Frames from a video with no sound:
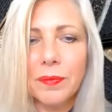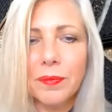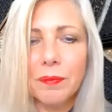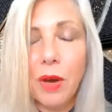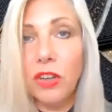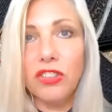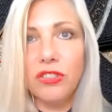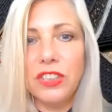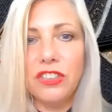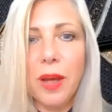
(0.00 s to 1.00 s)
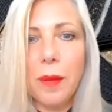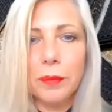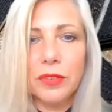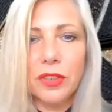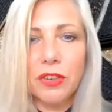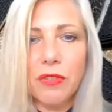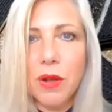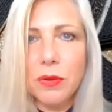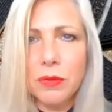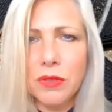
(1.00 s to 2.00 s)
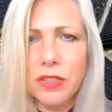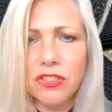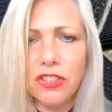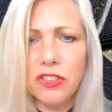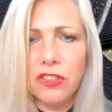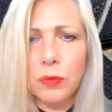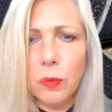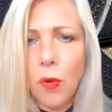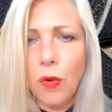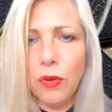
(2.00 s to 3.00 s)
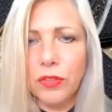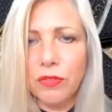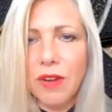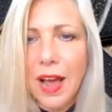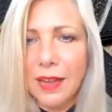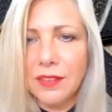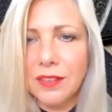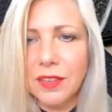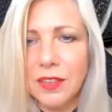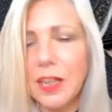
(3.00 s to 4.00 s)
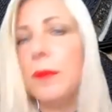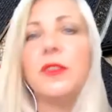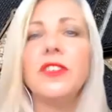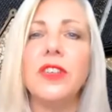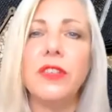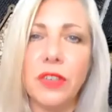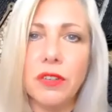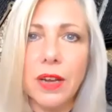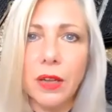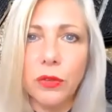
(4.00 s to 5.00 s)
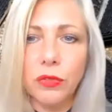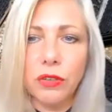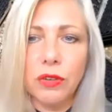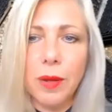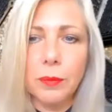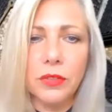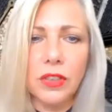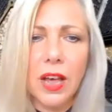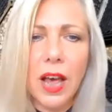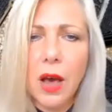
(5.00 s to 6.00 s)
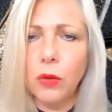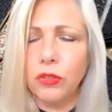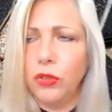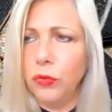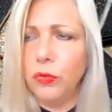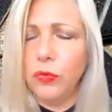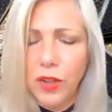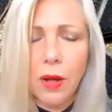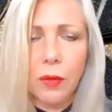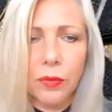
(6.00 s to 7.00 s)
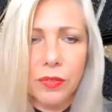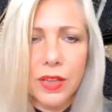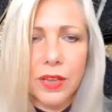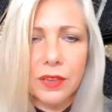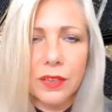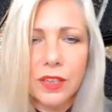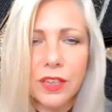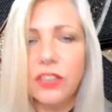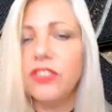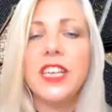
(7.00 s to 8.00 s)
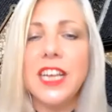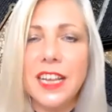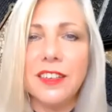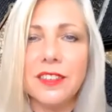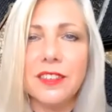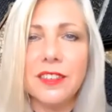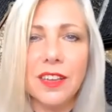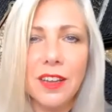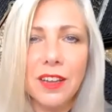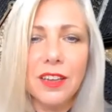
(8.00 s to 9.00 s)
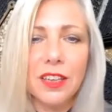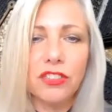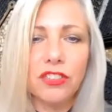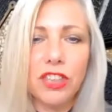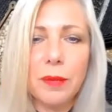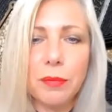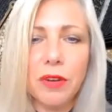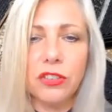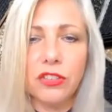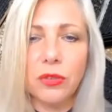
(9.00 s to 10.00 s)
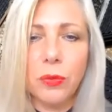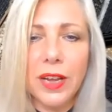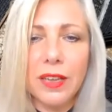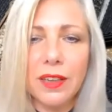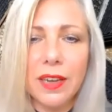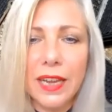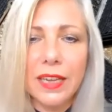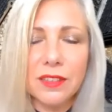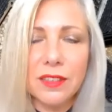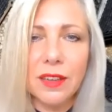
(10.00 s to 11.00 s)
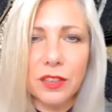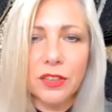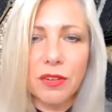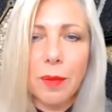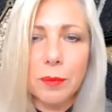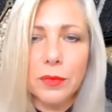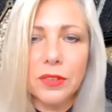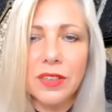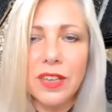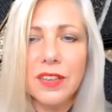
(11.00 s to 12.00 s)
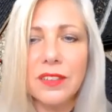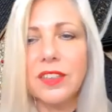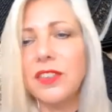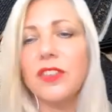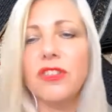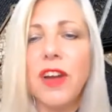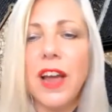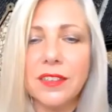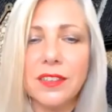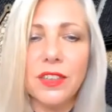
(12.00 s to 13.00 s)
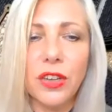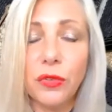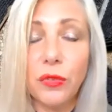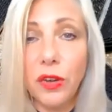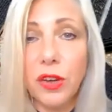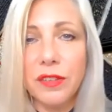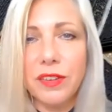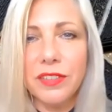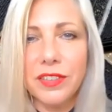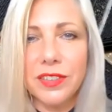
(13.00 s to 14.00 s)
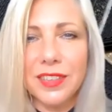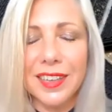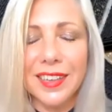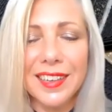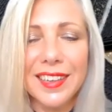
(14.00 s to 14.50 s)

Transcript: Margery jumped and groaned as she swore at the rat that had come sniffing around for crumbs. "Out, you foul thing!" she hissed as she brushed away the late-night crumbs that had attracted her furry visitor.